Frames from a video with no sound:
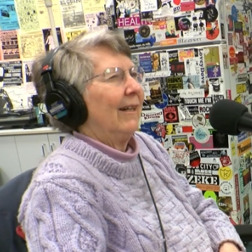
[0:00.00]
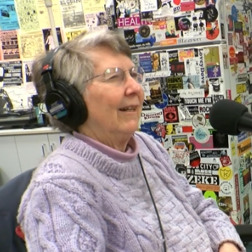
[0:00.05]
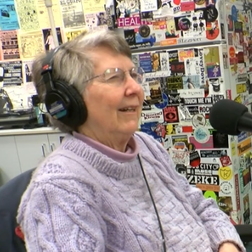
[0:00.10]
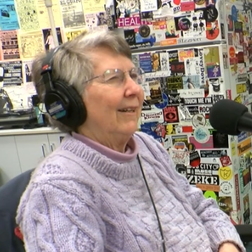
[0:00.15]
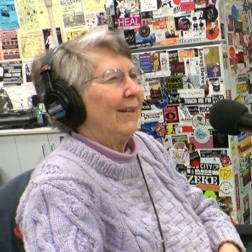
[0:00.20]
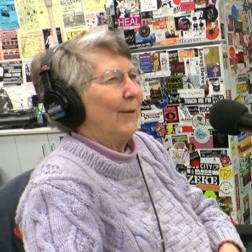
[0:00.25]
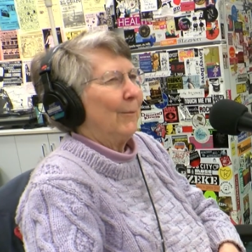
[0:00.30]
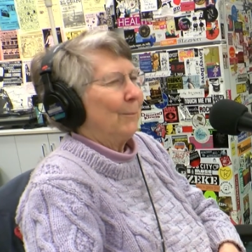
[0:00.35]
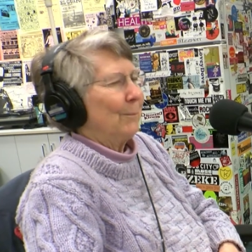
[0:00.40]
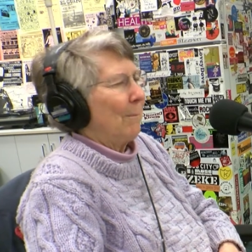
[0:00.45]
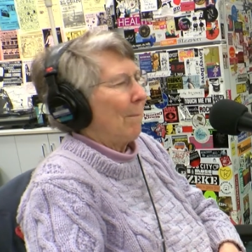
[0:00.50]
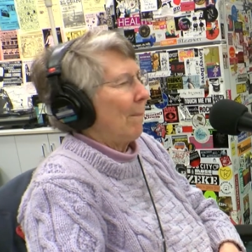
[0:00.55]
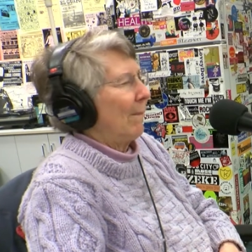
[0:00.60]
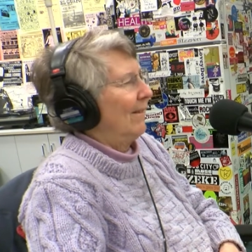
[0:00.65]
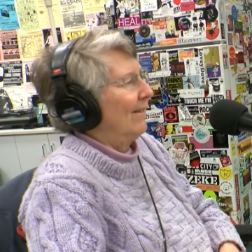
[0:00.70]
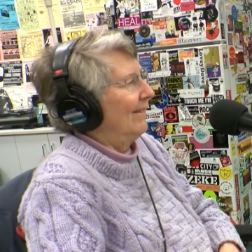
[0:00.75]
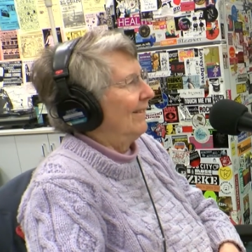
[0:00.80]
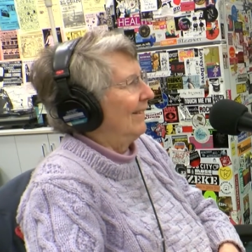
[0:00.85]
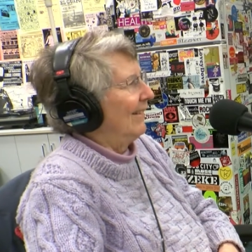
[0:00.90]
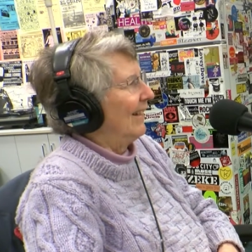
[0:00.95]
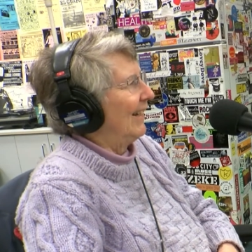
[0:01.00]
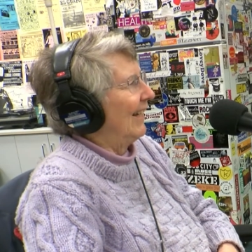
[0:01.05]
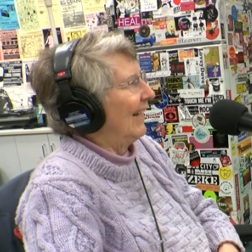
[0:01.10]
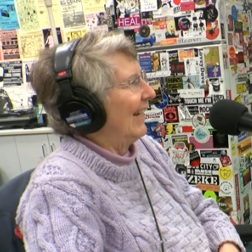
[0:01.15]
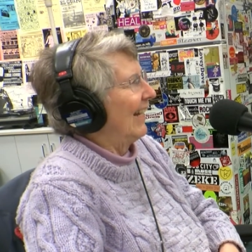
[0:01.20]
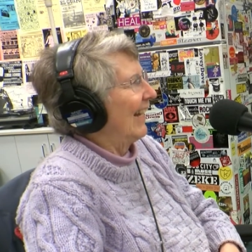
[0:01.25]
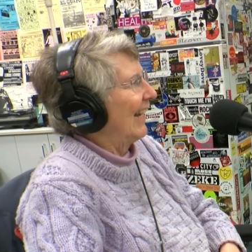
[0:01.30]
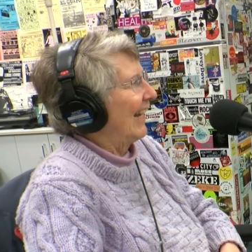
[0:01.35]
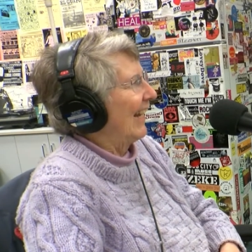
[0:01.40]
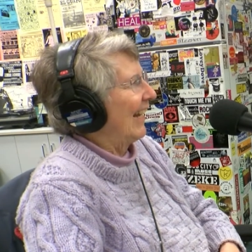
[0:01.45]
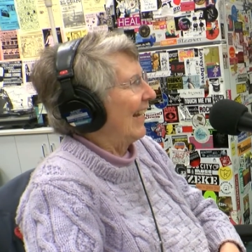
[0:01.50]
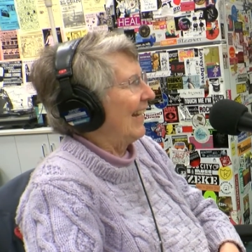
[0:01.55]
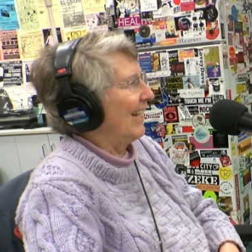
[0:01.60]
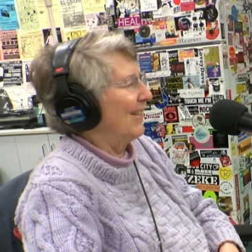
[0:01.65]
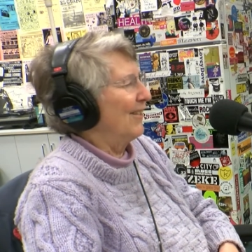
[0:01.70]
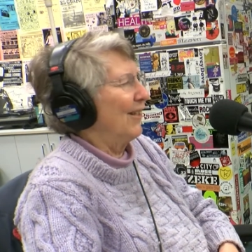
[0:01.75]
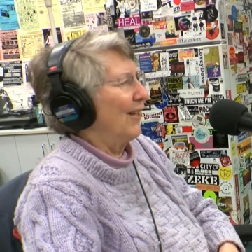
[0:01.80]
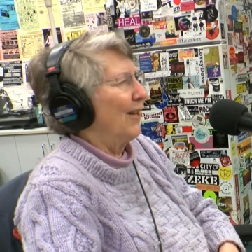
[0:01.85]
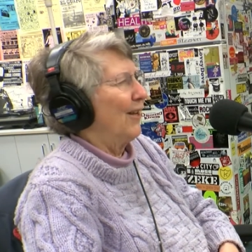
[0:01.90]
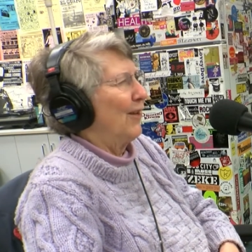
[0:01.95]
So
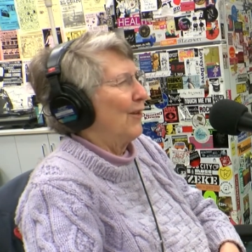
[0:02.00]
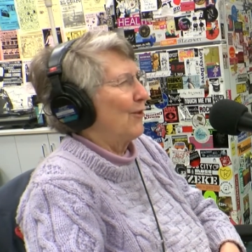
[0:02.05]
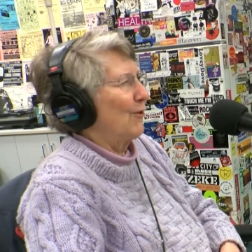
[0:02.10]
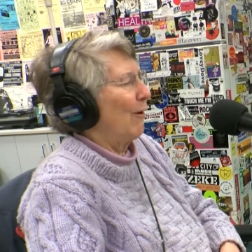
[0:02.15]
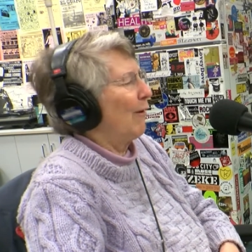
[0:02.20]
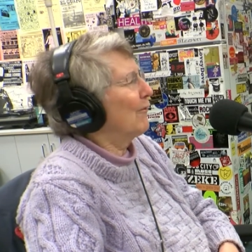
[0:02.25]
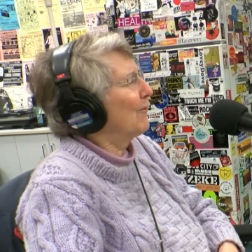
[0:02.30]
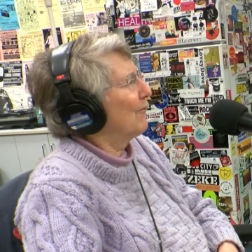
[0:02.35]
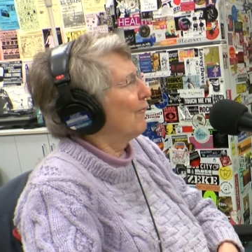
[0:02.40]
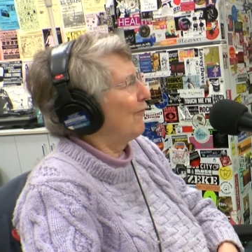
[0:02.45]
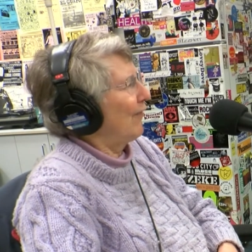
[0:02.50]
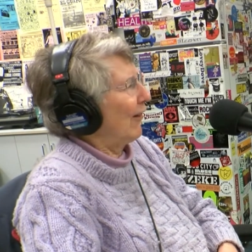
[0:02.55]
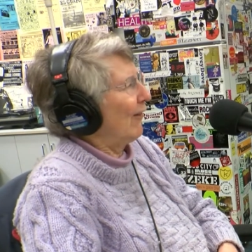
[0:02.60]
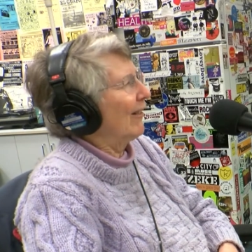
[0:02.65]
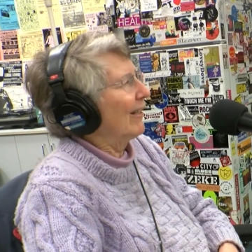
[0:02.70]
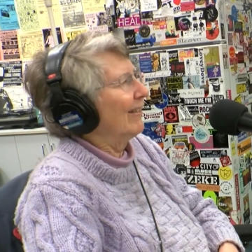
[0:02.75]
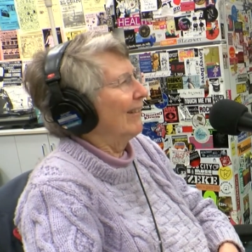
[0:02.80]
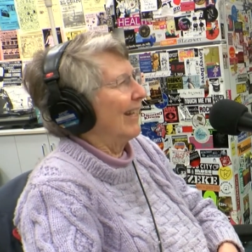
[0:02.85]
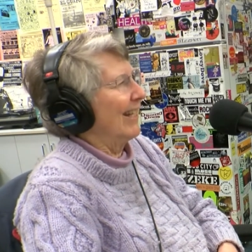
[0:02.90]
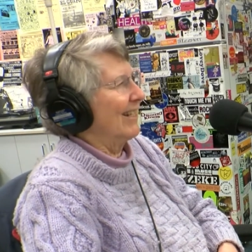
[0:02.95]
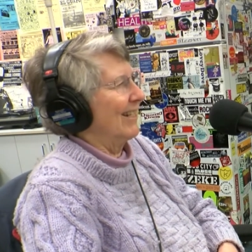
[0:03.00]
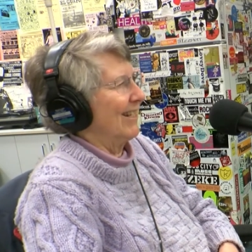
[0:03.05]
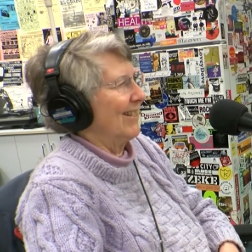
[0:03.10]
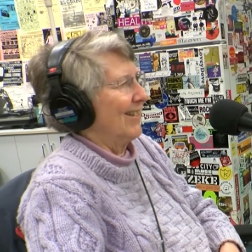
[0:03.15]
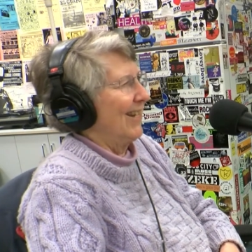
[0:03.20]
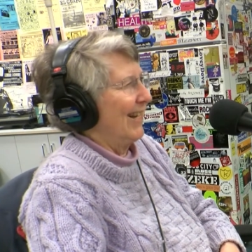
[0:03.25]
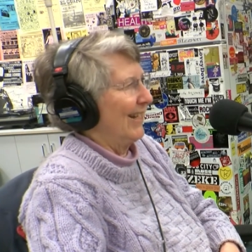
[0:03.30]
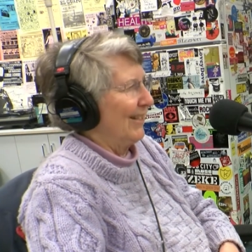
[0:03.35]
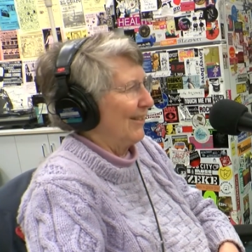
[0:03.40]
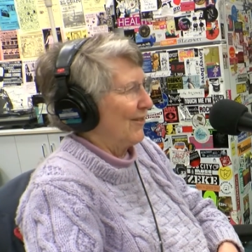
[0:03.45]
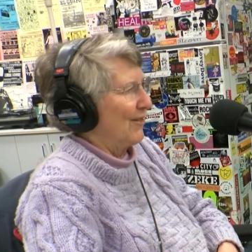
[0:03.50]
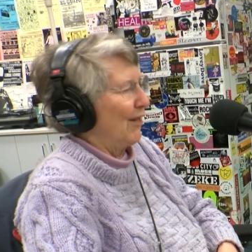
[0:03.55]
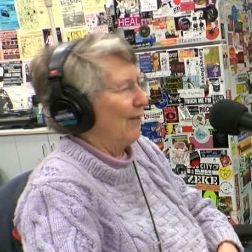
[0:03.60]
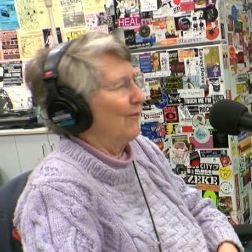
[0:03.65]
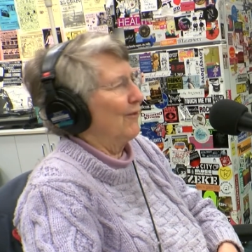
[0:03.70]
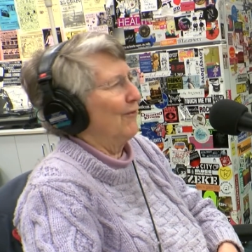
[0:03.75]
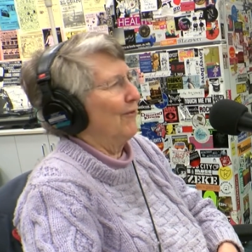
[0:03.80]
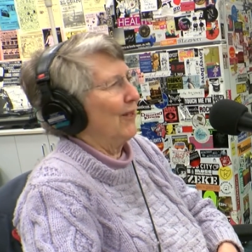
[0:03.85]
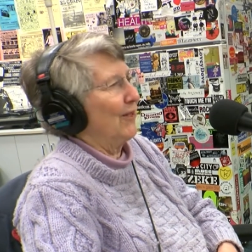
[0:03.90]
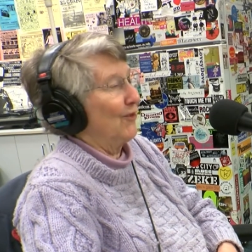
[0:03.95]
I was very glad I'd taken
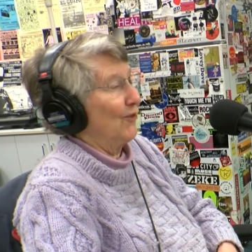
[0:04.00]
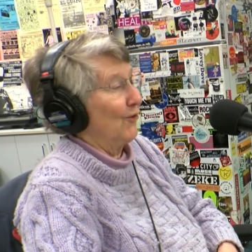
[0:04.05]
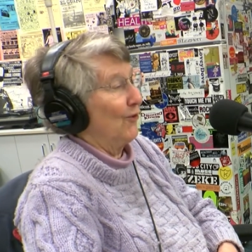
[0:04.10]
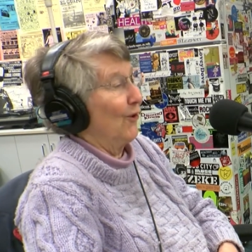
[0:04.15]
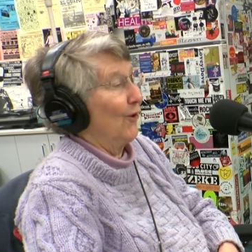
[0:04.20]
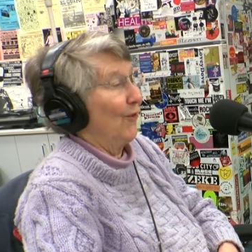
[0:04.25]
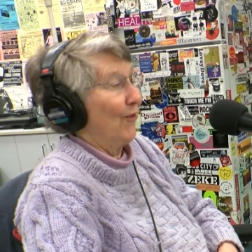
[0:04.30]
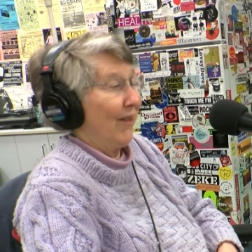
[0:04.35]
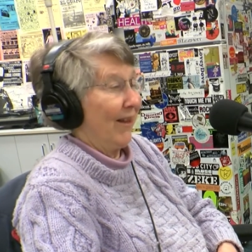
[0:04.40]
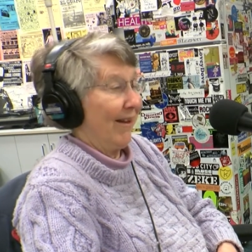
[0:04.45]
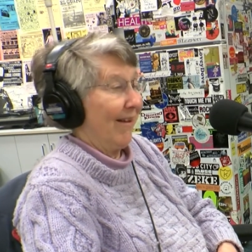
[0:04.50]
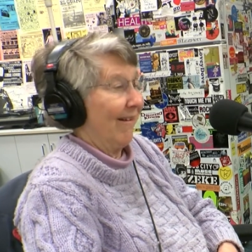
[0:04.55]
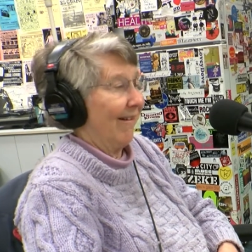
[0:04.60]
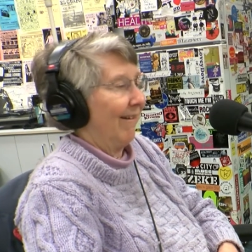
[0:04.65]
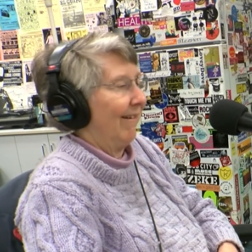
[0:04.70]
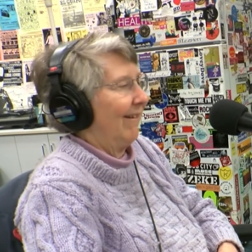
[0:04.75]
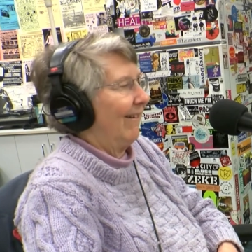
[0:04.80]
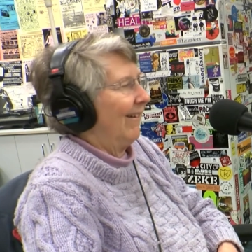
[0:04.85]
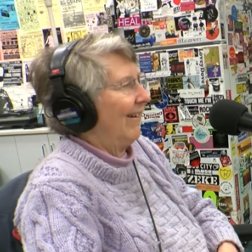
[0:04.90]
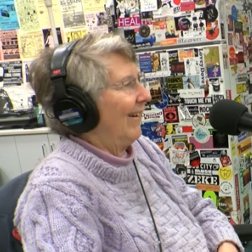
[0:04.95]
self-defense judo then.